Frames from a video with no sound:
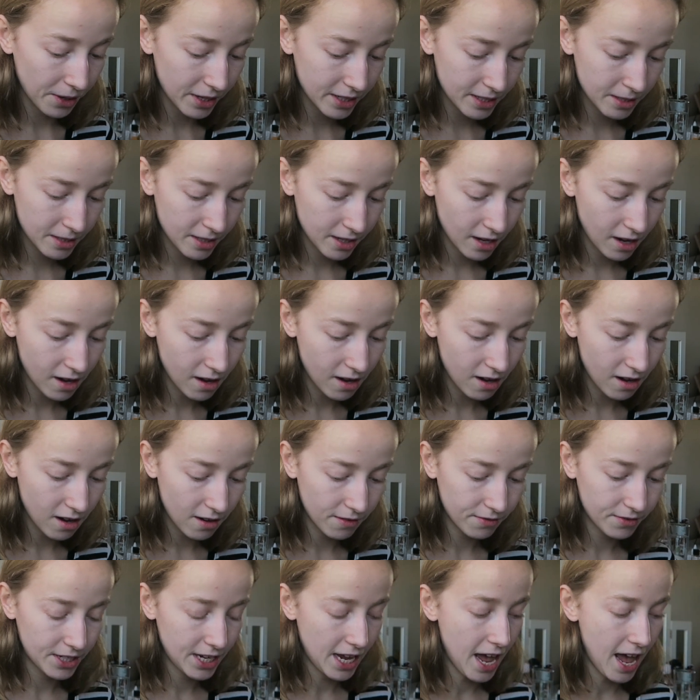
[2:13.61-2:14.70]
it's
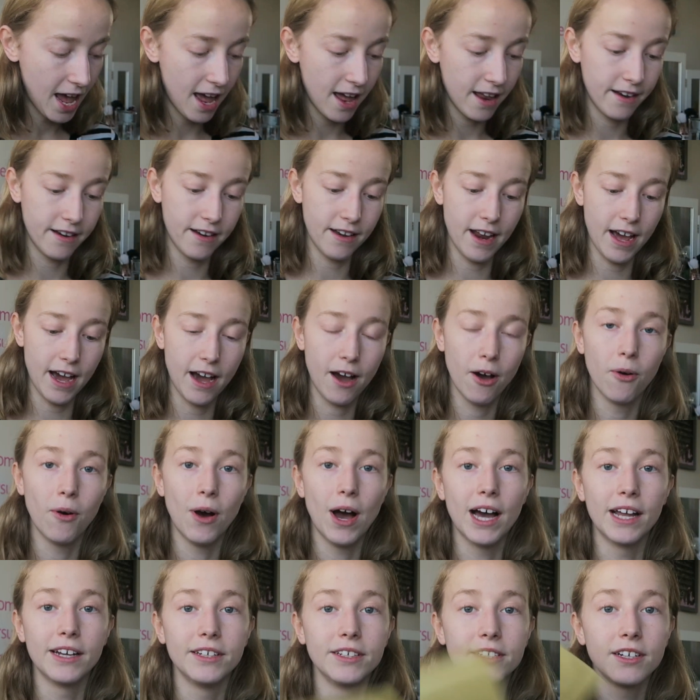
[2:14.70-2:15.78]
10:30 now
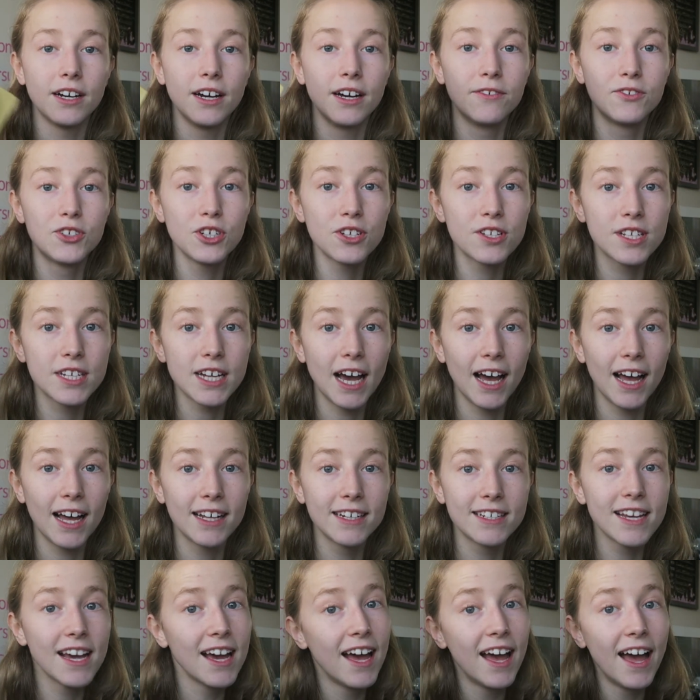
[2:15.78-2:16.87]
and I've just
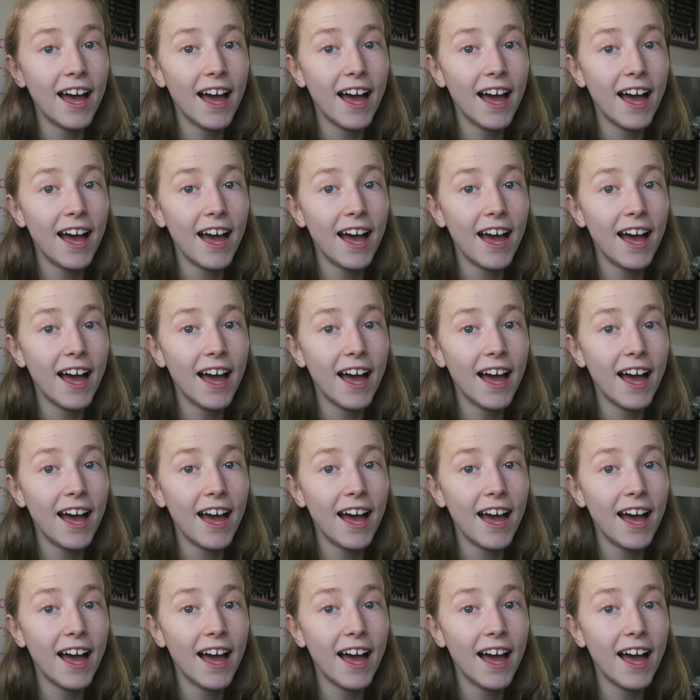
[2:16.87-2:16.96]
had